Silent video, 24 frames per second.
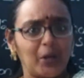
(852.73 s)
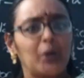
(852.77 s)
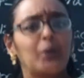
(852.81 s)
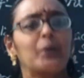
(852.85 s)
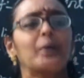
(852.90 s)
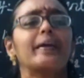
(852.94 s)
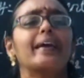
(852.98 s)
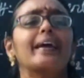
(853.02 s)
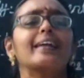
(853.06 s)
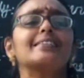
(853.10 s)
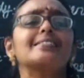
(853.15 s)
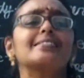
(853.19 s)

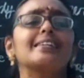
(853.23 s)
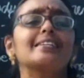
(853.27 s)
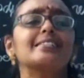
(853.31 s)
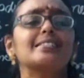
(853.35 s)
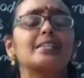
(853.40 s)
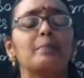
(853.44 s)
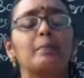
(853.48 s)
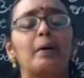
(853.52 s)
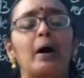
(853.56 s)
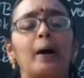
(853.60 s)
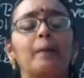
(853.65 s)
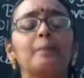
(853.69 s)
You can see
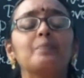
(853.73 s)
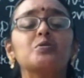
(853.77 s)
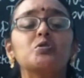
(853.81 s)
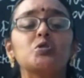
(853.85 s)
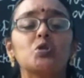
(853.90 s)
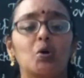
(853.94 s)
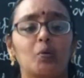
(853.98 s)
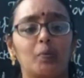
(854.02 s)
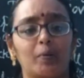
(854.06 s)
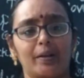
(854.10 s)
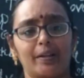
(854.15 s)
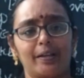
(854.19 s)
some humps
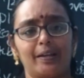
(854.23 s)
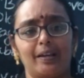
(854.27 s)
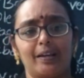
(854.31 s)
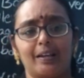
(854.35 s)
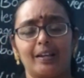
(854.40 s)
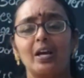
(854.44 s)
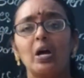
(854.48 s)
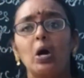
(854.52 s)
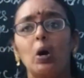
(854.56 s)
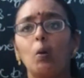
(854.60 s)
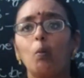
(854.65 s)
over here.